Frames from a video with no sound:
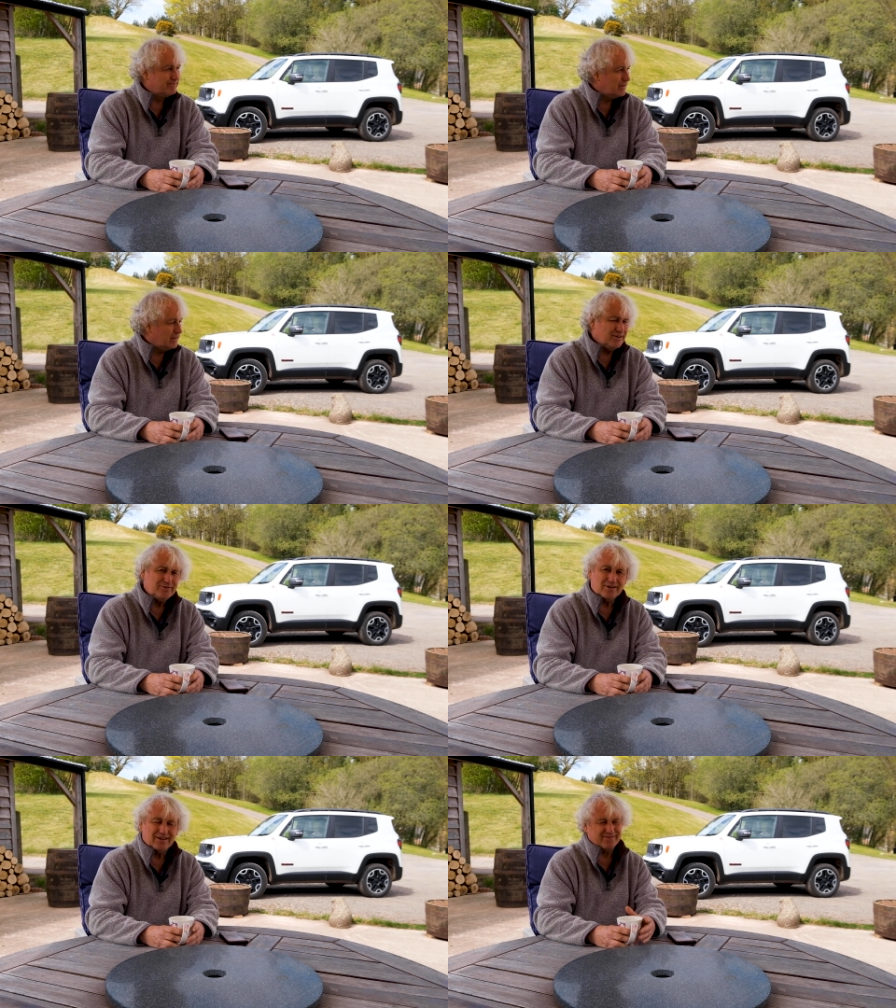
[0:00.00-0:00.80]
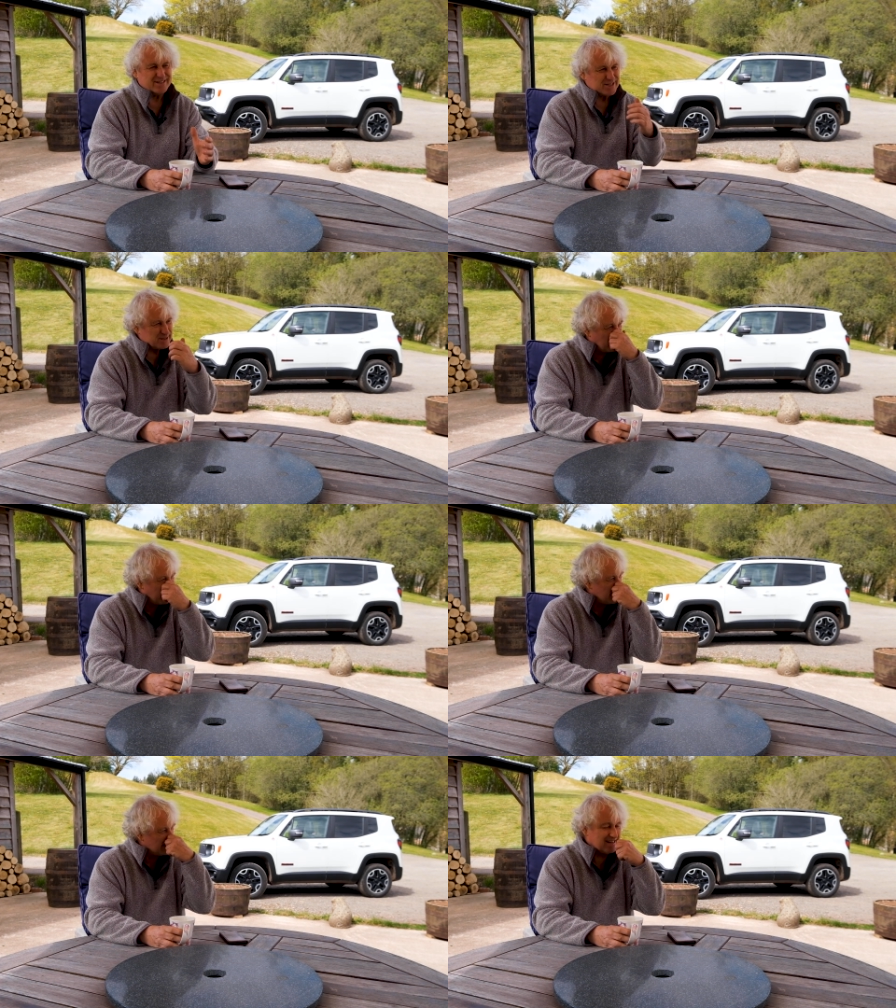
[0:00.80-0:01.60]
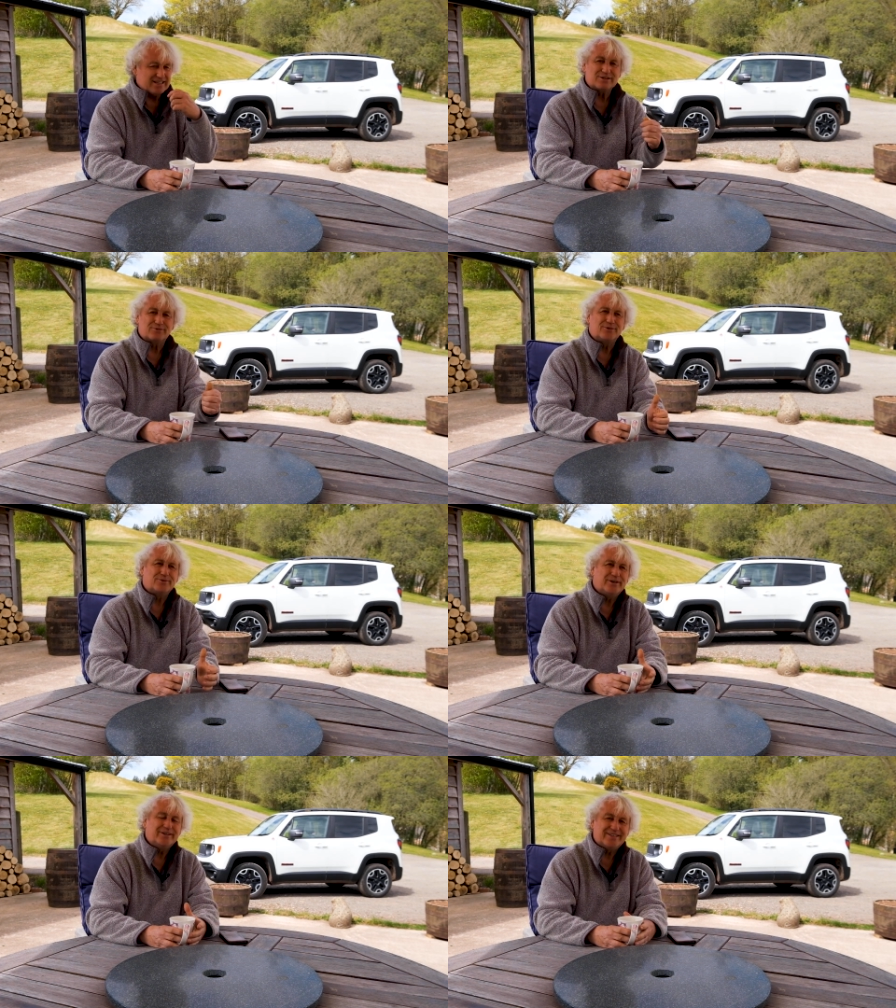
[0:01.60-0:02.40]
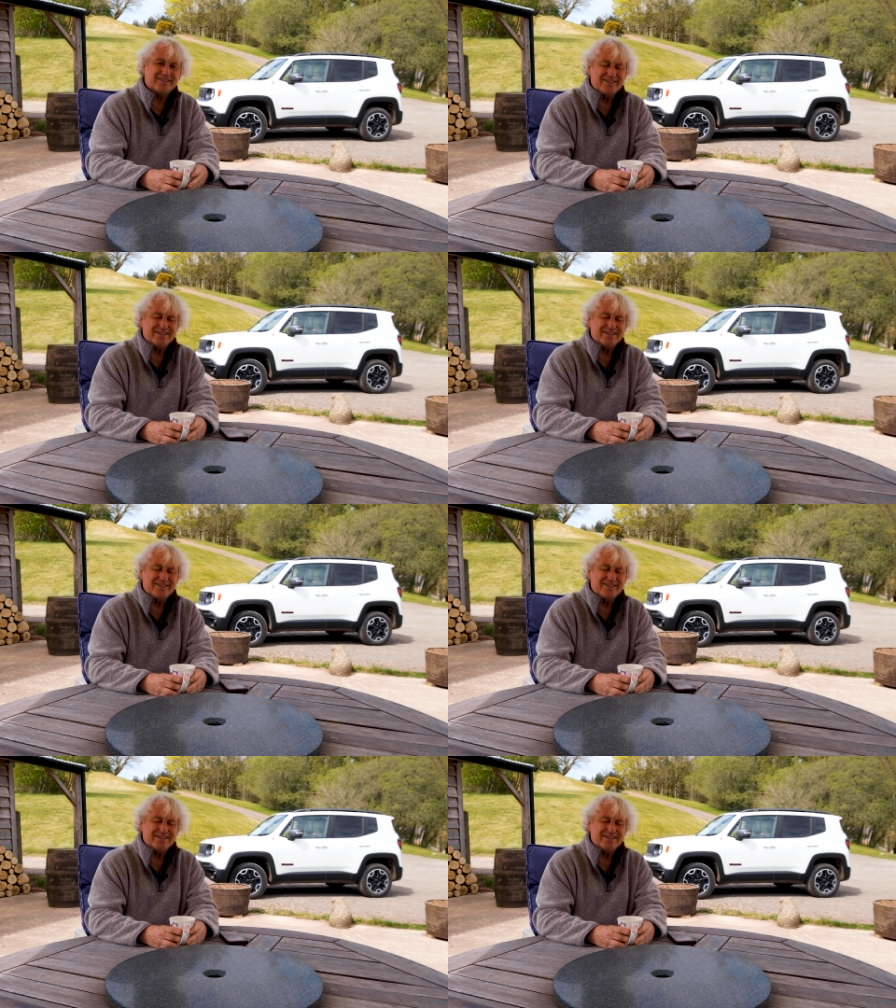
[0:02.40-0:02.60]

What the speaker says: if not smiling is the wrong word, it's